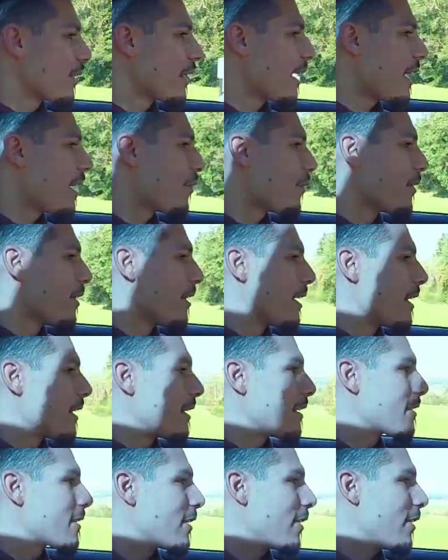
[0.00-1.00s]
now
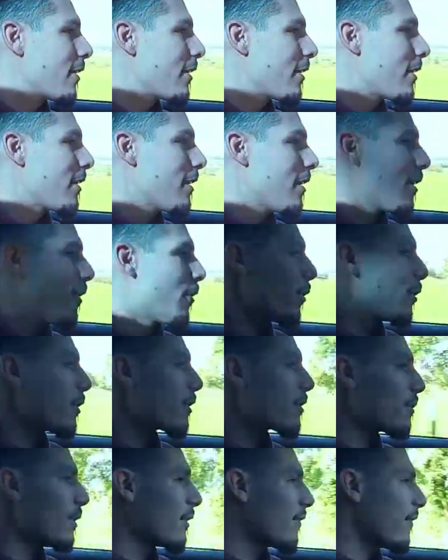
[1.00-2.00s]
this car
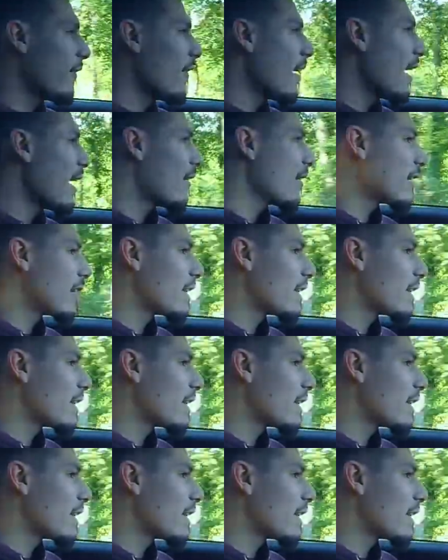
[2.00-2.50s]
holds me very